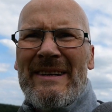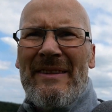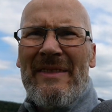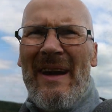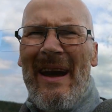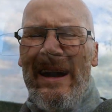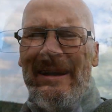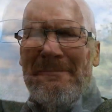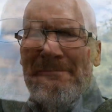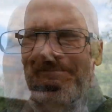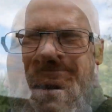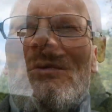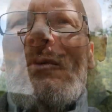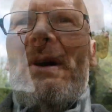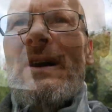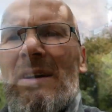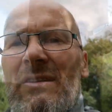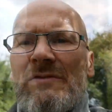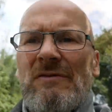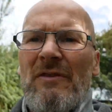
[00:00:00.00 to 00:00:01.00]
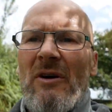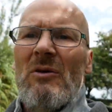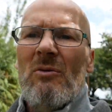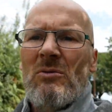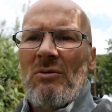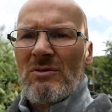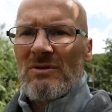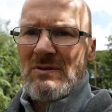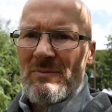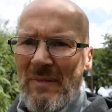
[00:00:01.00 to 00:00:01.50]
that. My worst
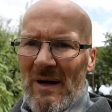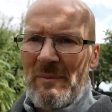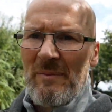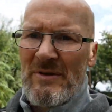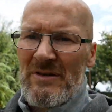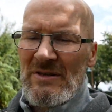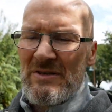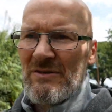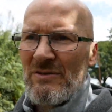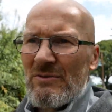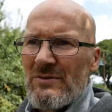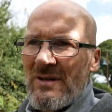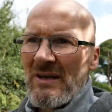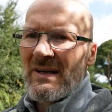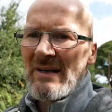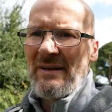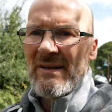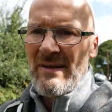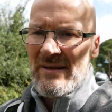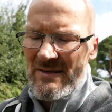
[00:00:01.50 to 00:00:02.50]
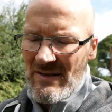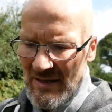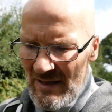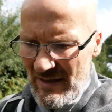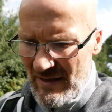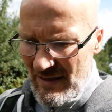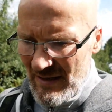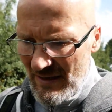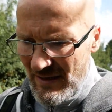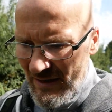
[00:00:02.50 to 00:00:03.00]
faults, my missus will tell you this.
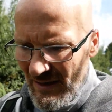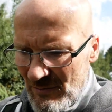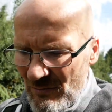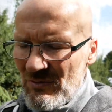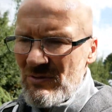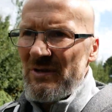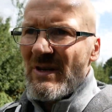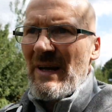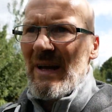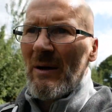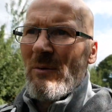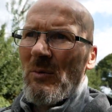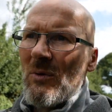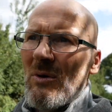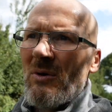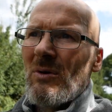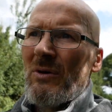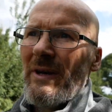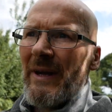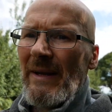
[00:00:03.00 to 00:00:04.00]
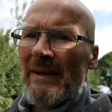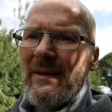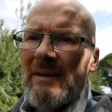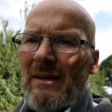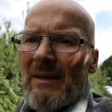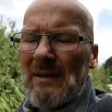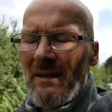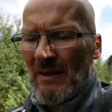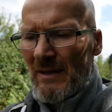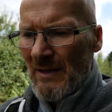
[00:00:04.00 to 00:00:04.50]
Once I get walking,
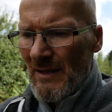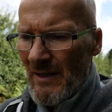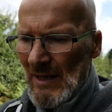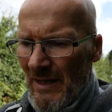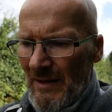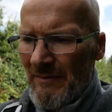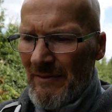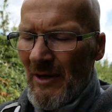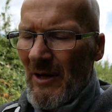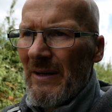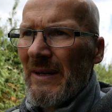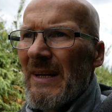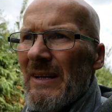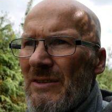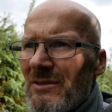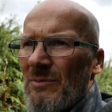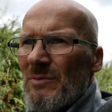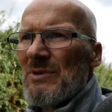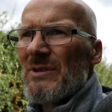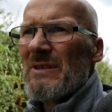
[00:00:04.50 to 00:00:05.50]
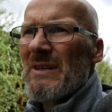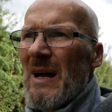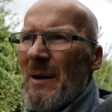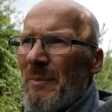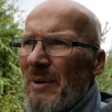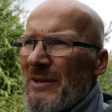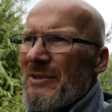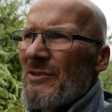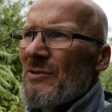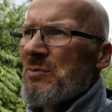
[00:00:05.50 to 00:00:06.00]
even though I need some snap,
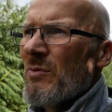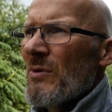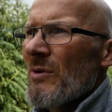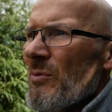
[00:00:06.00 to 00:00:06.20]
I just want to